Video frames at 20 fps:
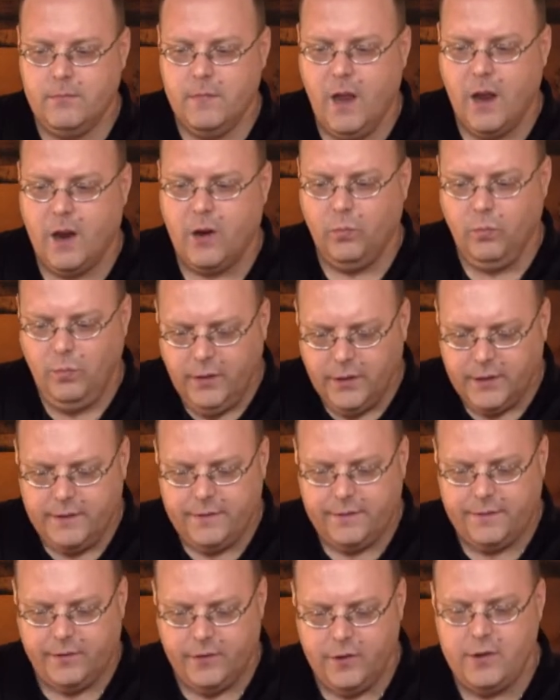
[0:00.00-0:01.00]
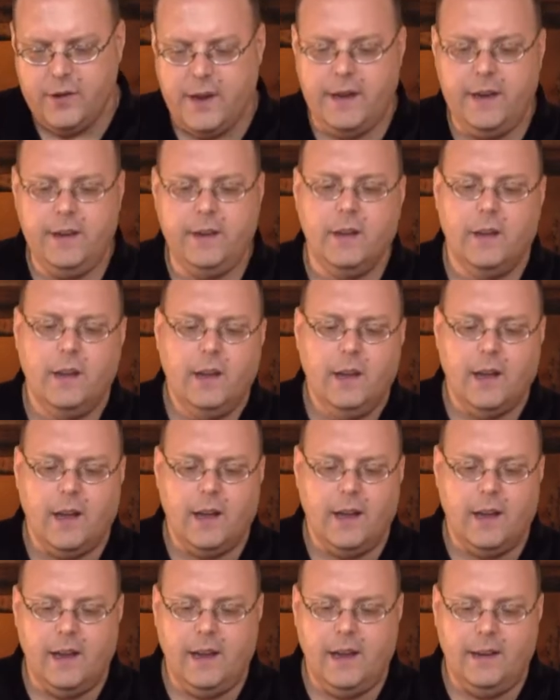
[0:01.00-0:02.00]
uh, really fruity,
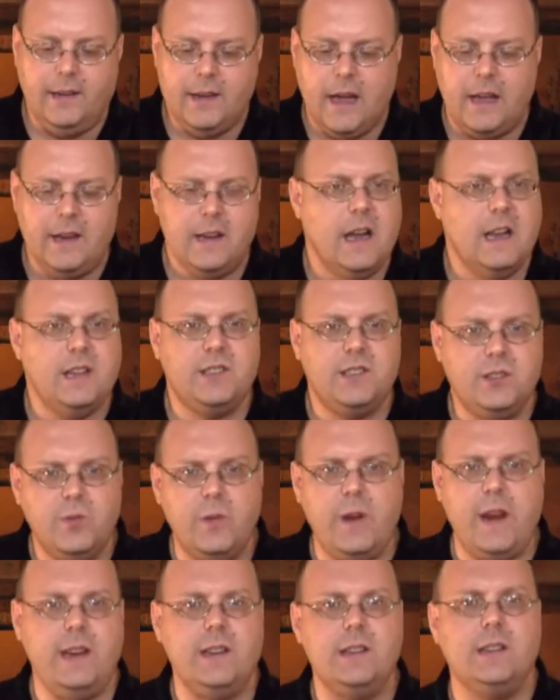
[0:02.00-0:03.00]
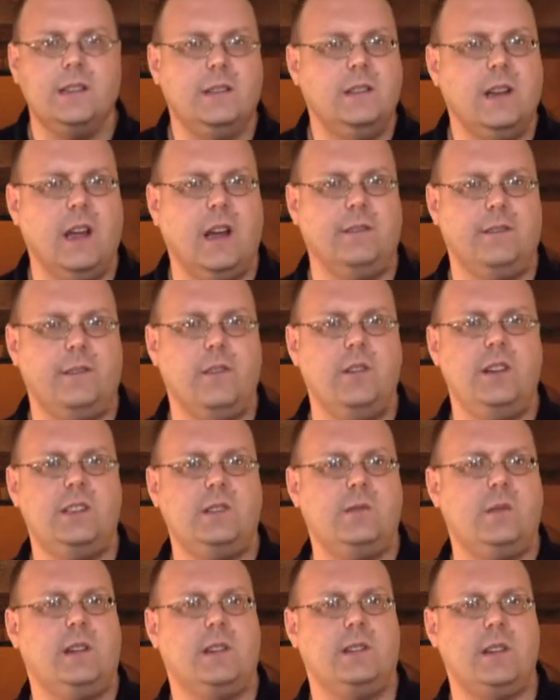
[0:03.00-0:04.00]
uh, and not not sweet, not fruity
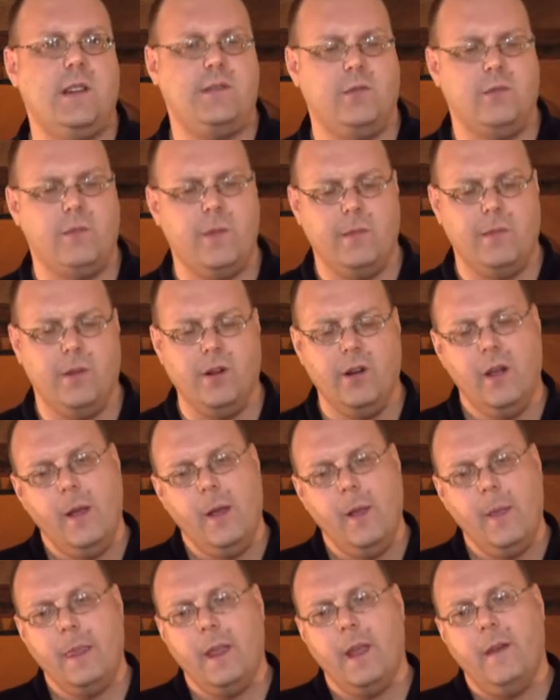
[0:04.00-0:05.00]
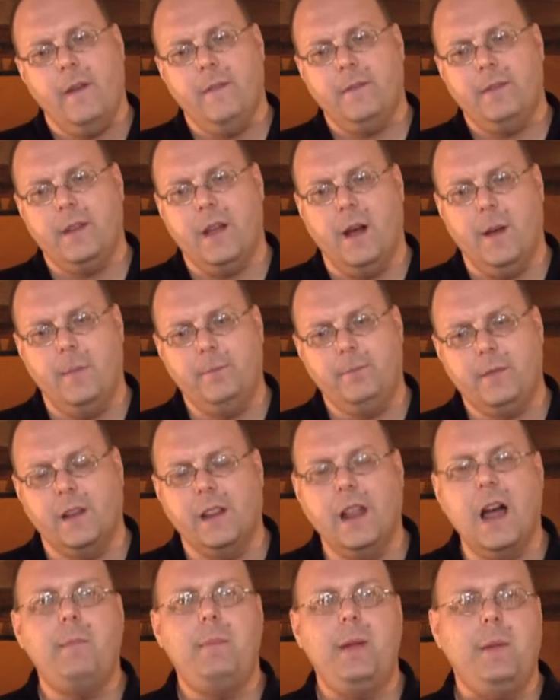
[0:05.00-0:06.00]
sweet. Because you have to remember, um,
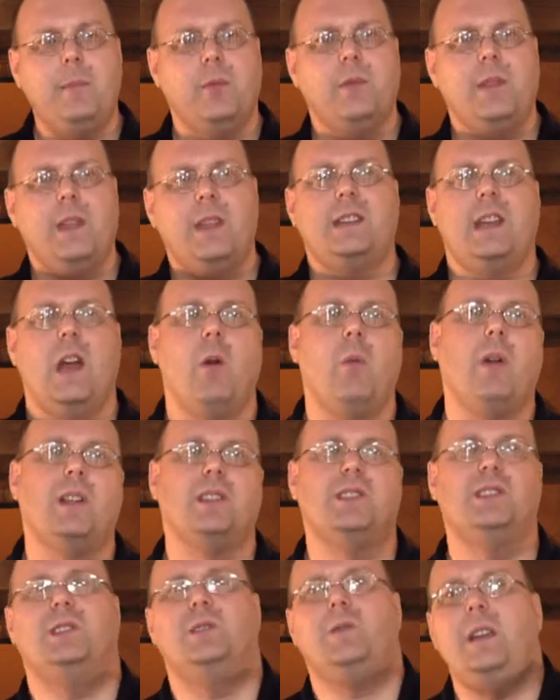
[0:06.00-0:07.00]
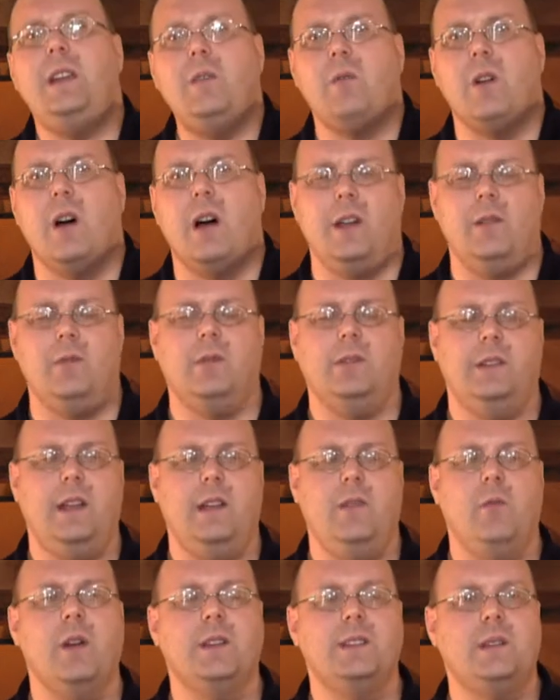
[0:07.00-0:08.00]
a lot of people when they say I want a sweet wine, well
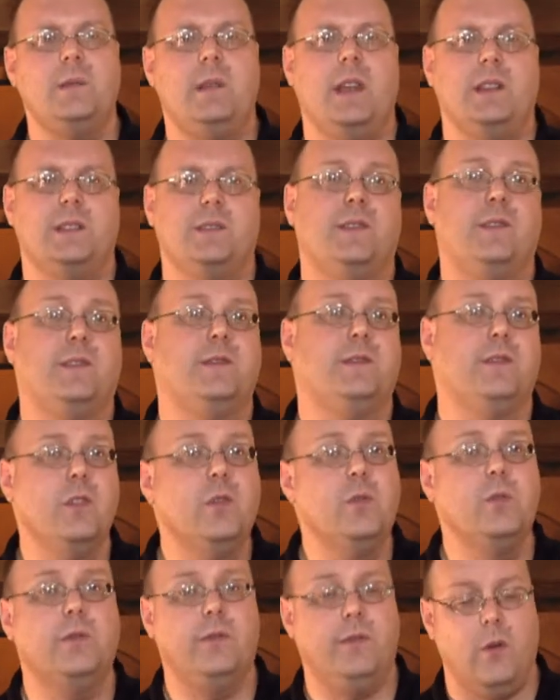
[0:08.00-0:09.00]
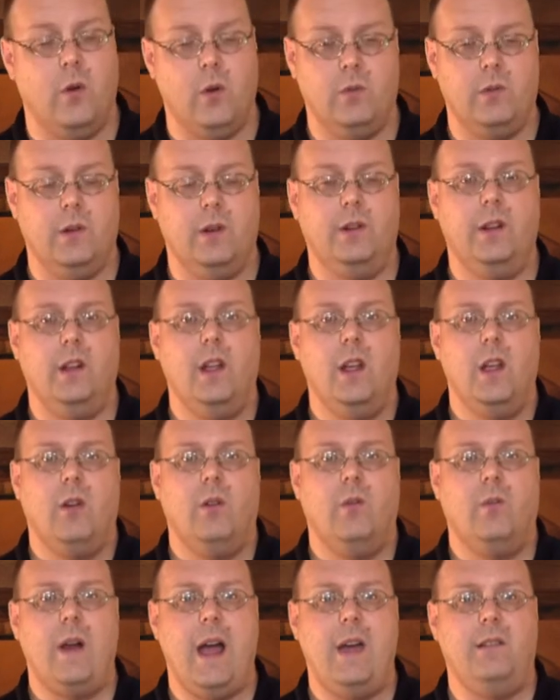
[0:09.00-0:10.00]
they want something that's fruit forward
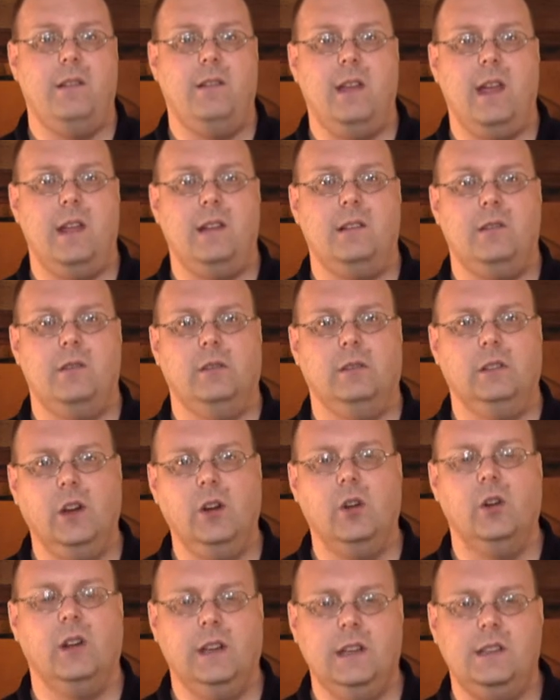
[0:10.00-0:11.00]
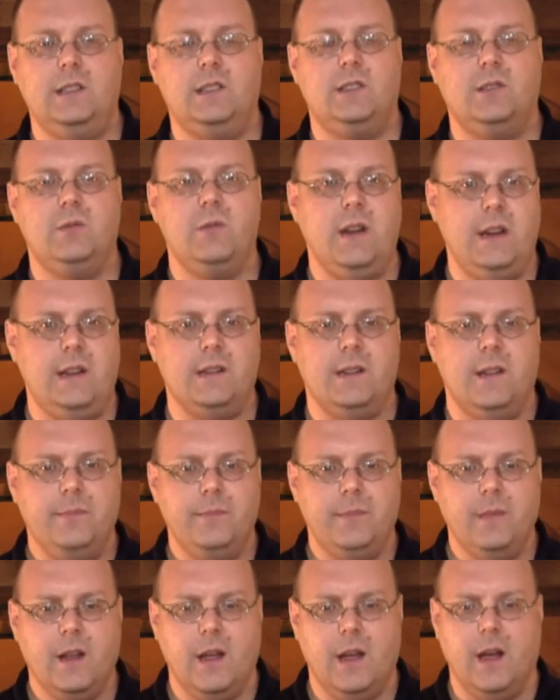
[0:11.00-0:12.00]
rather than literally sweet.
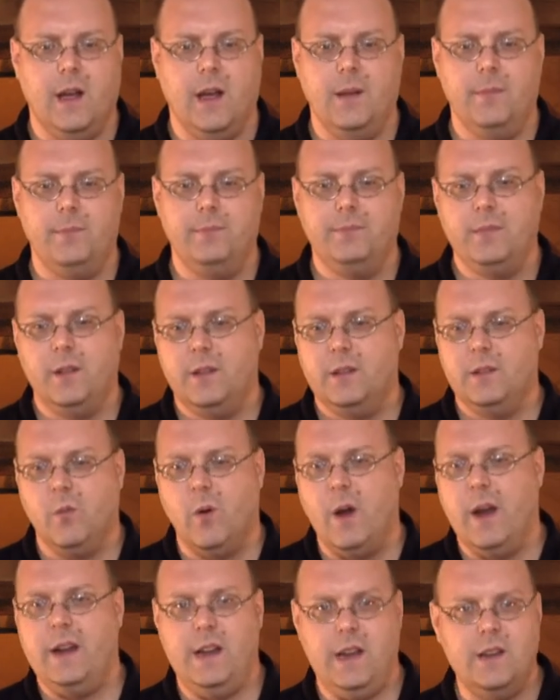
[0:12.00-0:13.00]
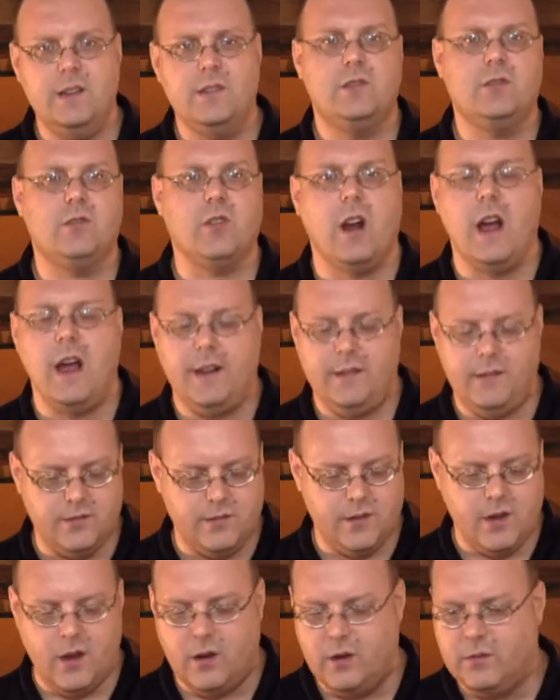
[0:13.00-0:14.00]
Um, the wine is dry.
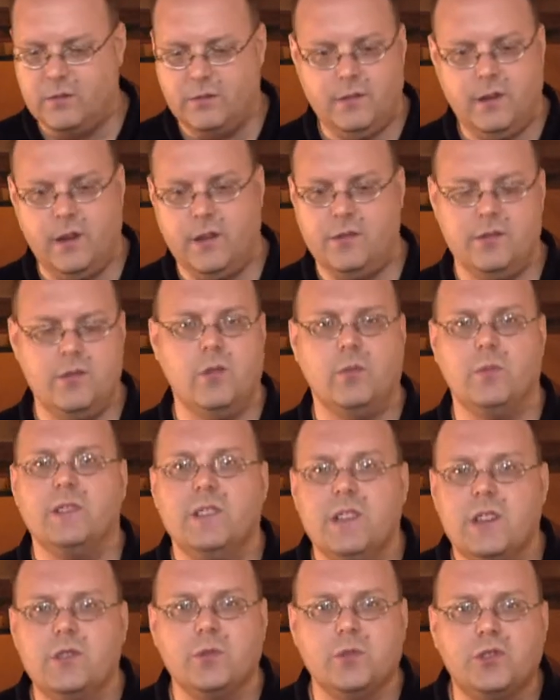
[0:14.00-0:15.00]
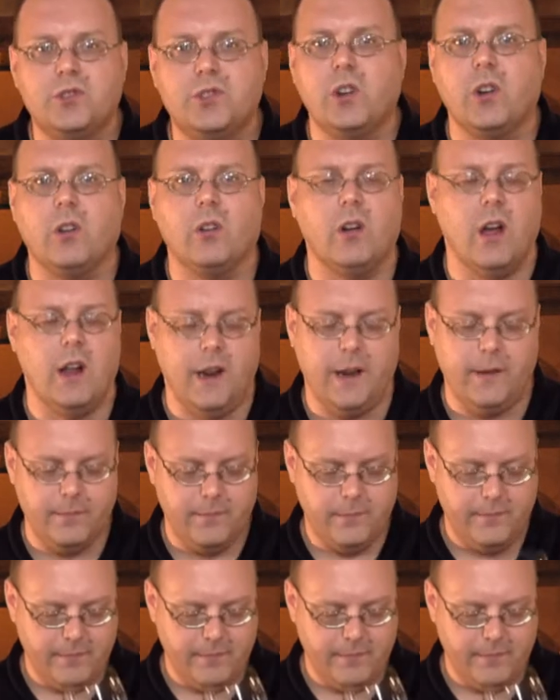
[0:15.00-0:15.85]
There's no you know there's no residual sugar on it.